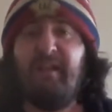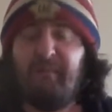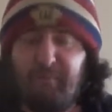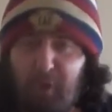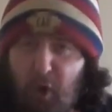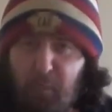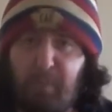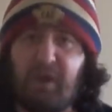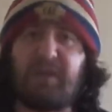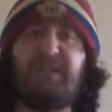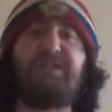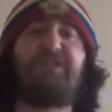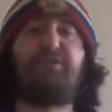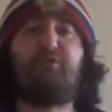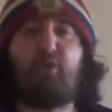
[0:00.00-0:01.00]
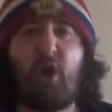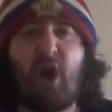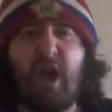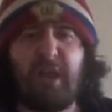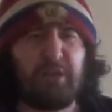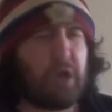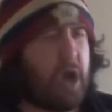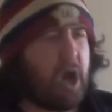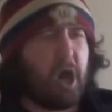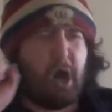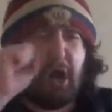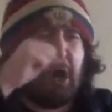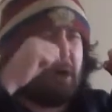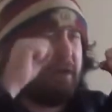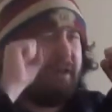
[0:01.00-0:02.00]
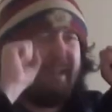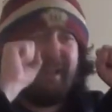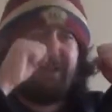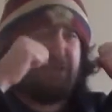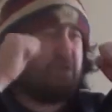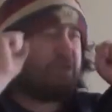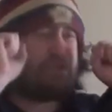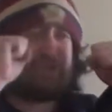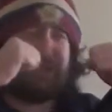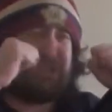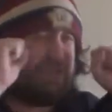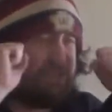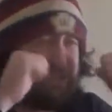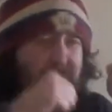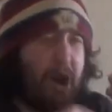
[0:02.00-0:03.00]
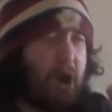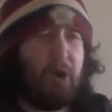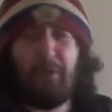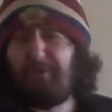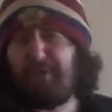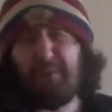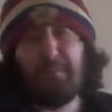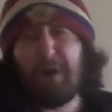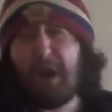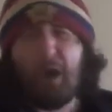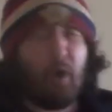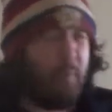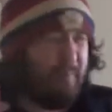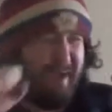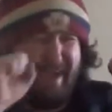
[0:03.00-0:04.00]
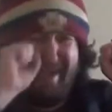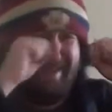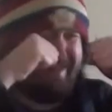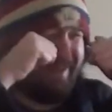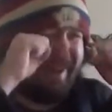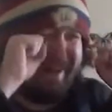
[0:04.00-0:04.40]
nobody's crying, oh, you just stole the moment.